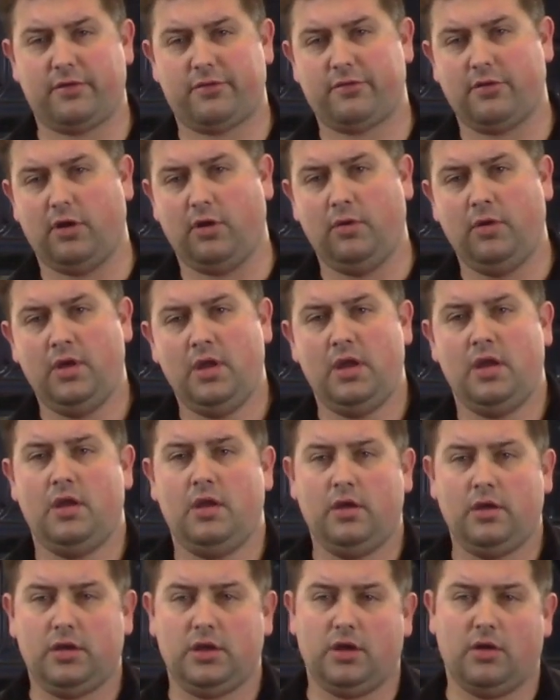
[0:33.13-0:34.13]
So,
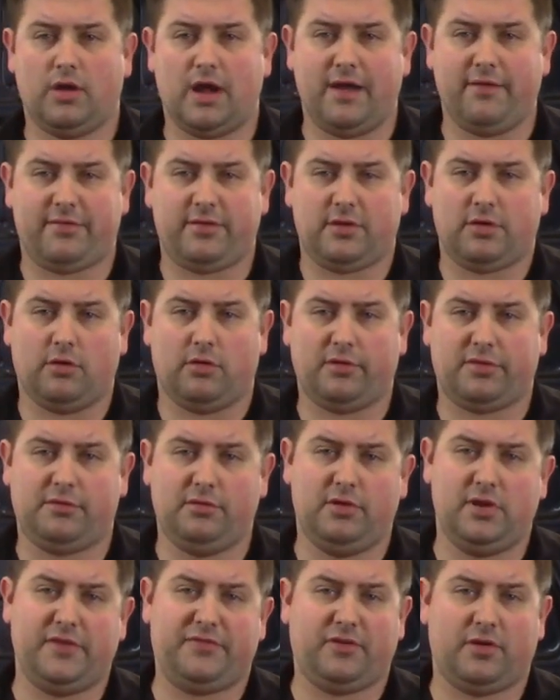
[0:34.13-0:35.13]
you know, obviously going
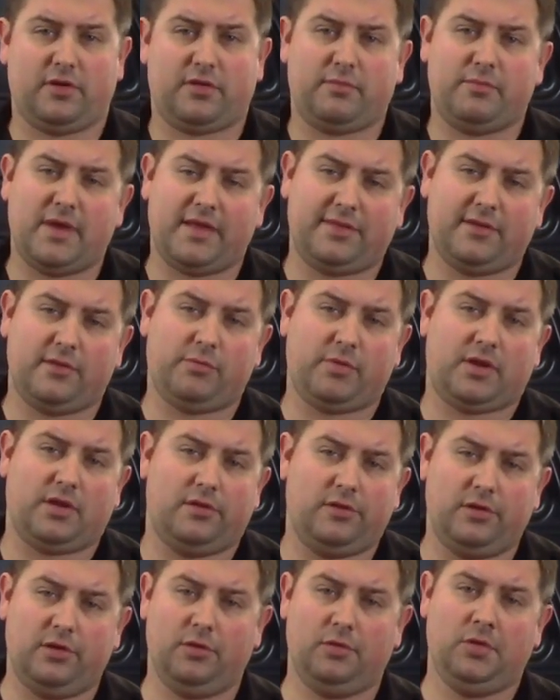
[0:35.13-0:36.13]
through different methods we can
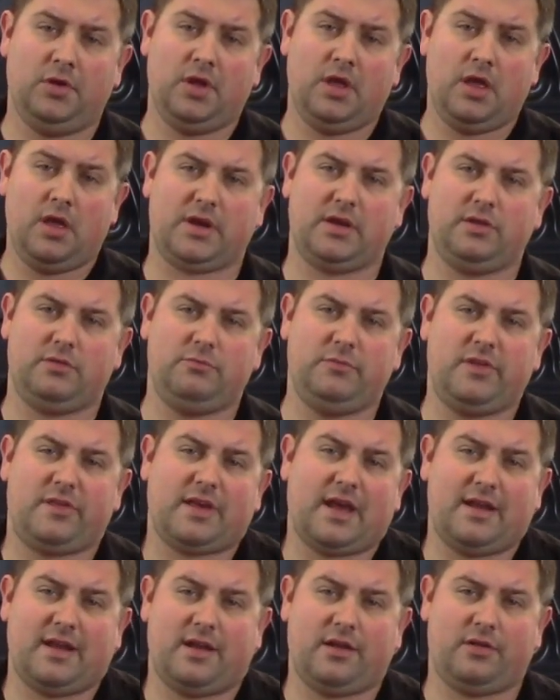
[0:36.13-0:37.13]
do, we
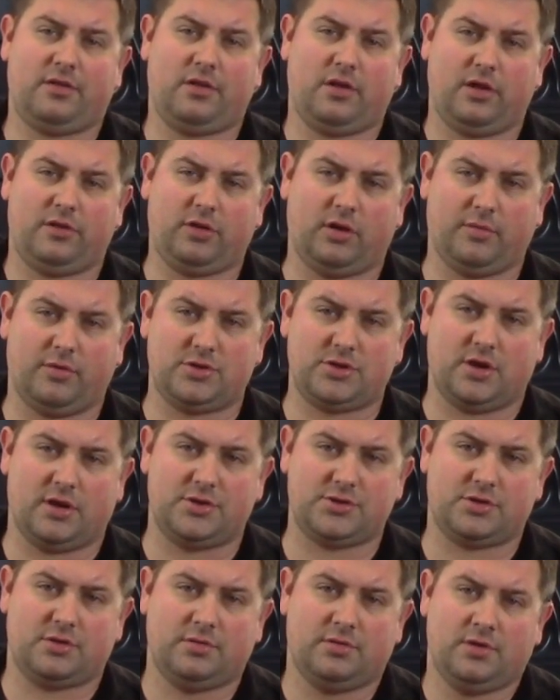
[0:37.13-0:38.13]
decided on a turbocharger.